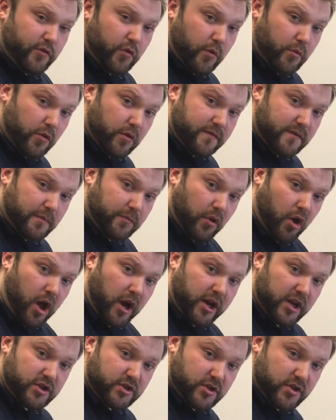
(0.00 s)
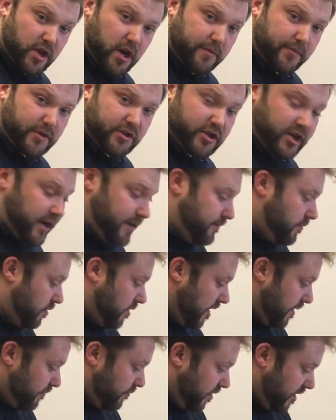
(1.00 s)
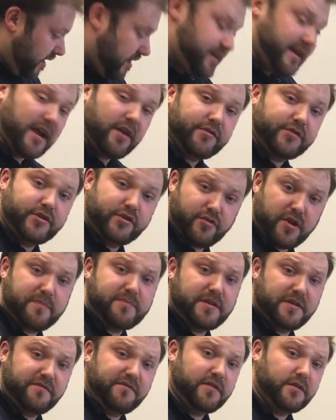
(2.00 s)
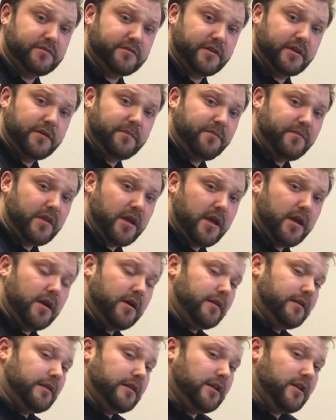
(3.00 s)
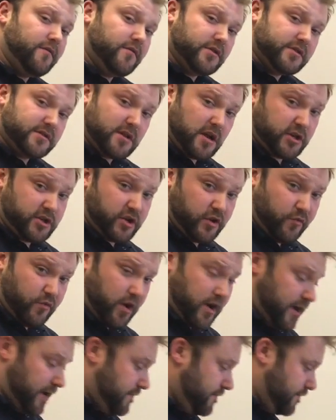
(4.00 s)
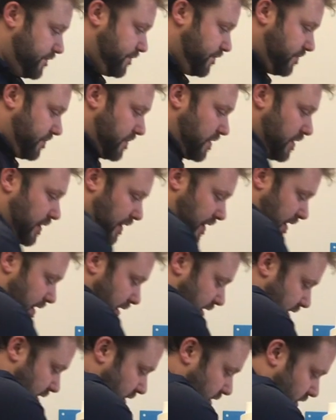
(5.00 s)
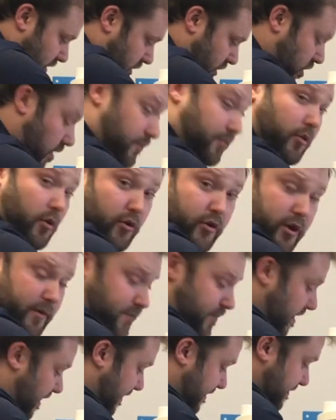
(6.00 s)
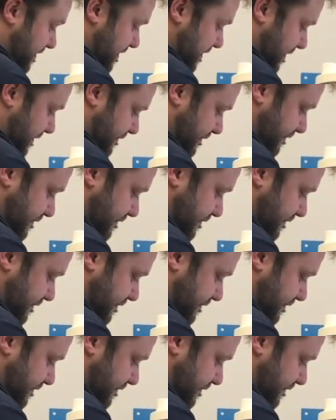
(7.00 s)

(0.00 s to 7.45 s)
remove the blockage in the upper chamber and bring it down to your empty filter. Leave your suction running. You're going to pull your pins,